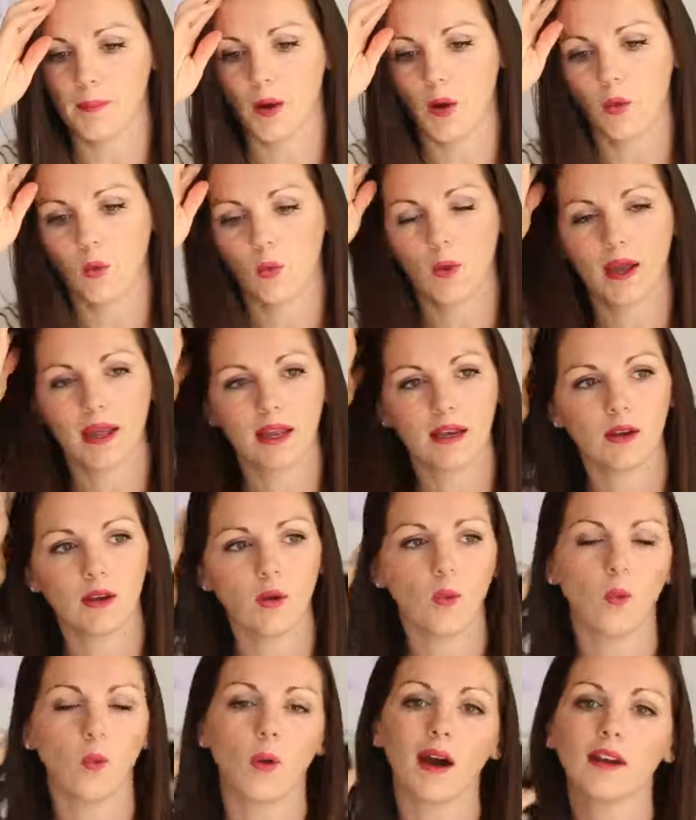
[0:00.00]

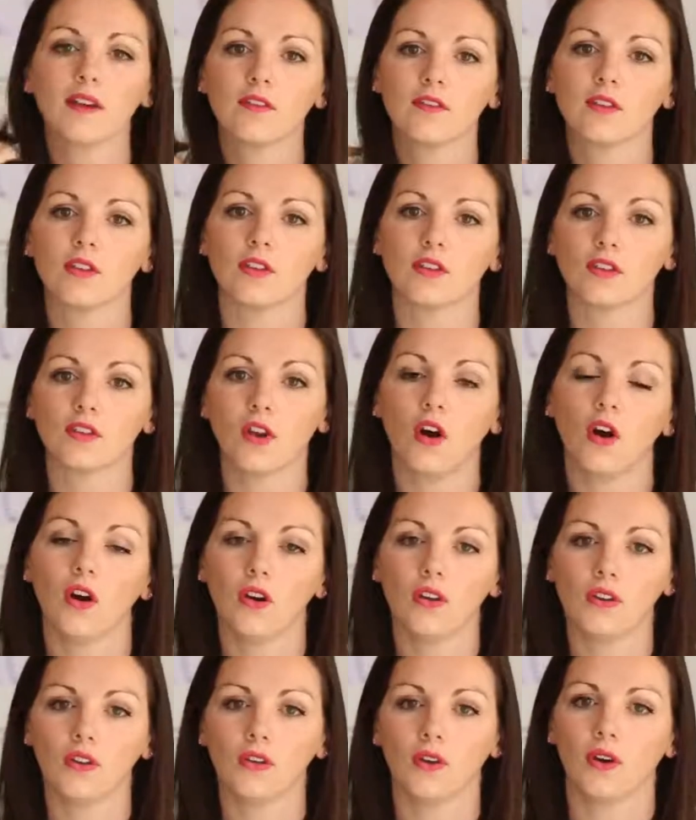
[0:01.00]
When one of those
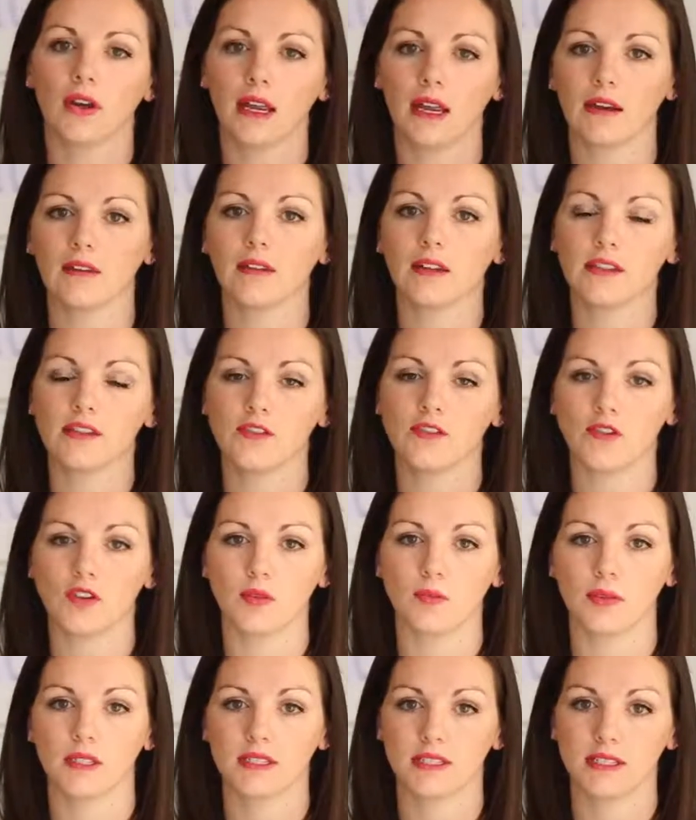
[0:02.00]
cogs or areas of
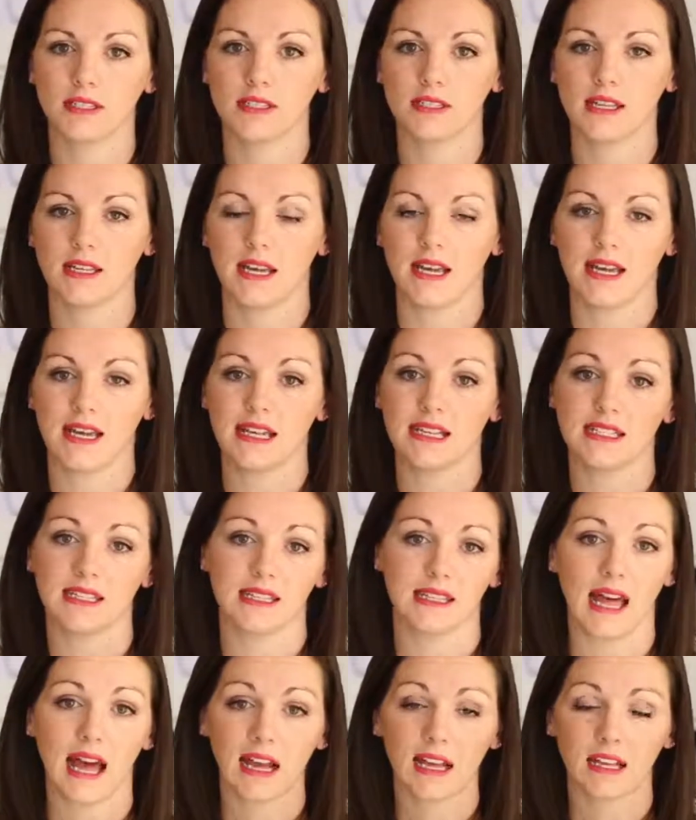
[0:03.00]
your business is
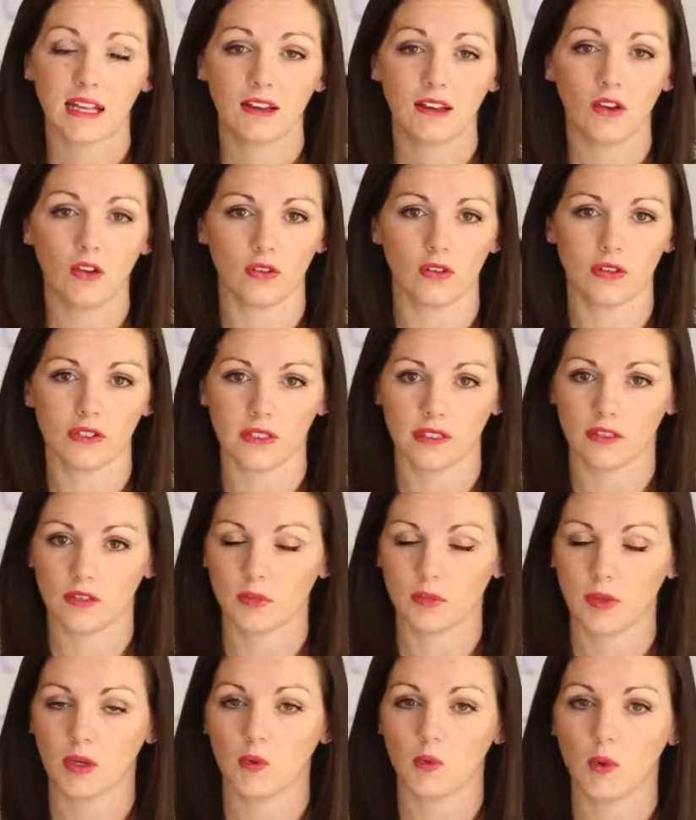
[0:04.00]
lacking or is a
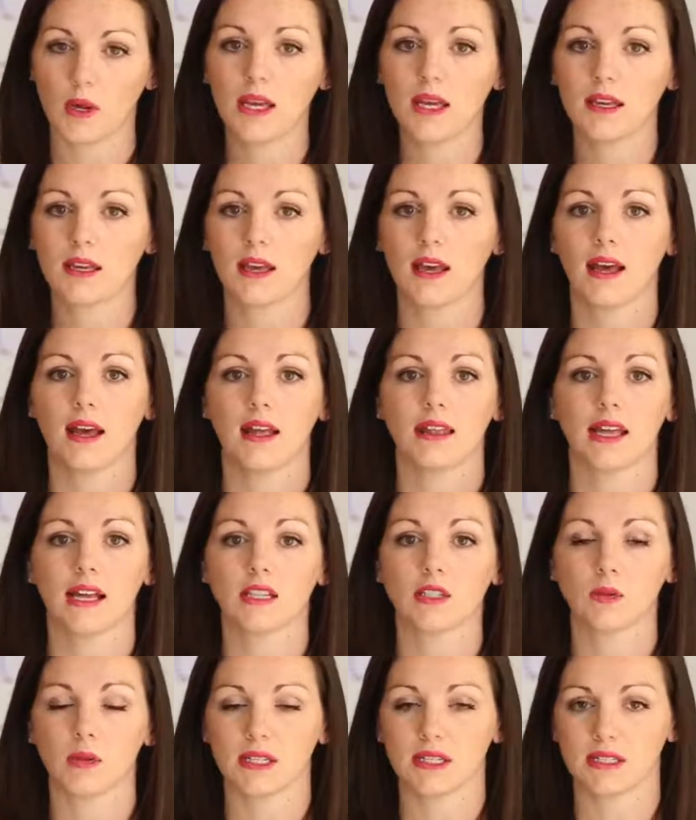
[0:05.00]
little bit weak,
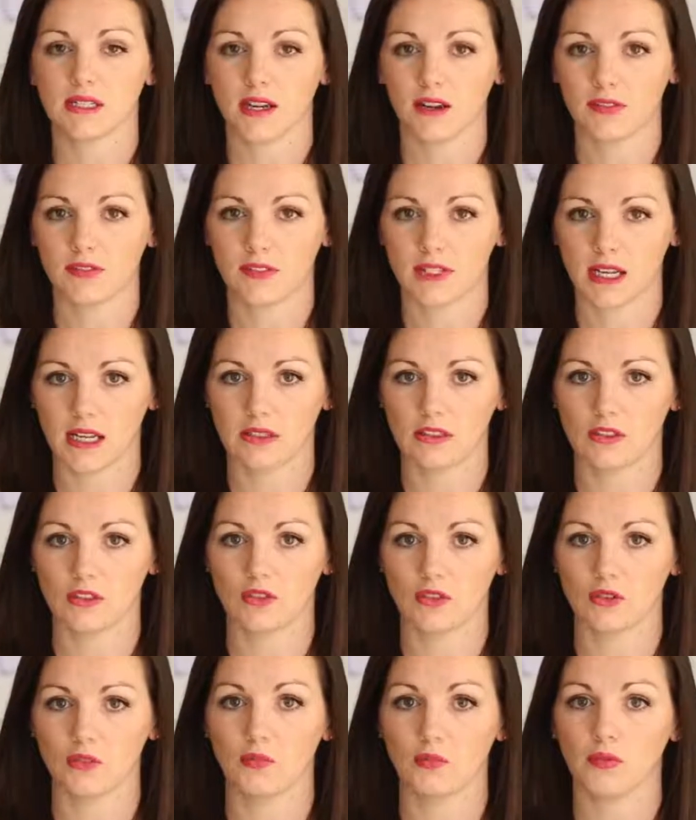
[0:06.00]
that's where stuff tends
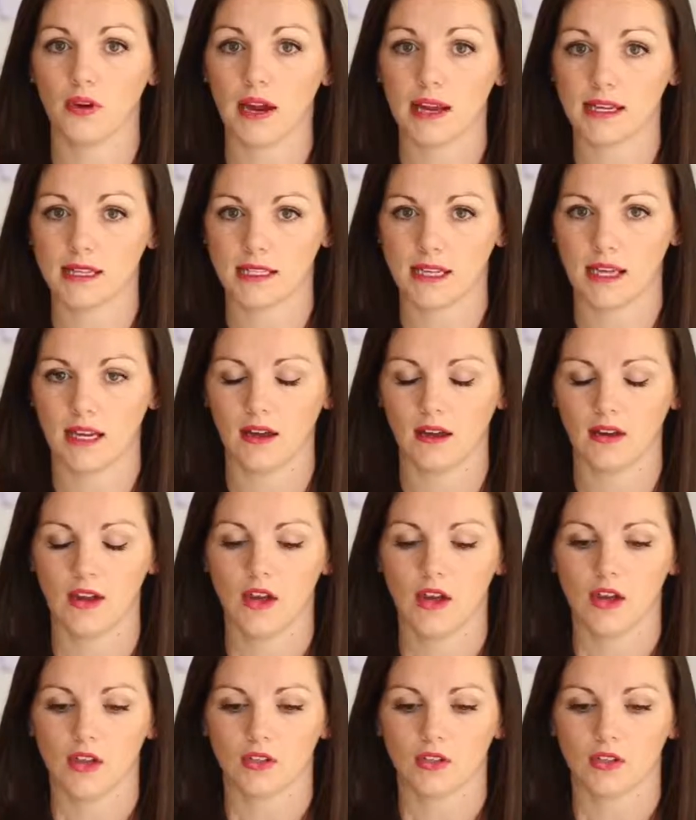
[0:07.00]
to break down.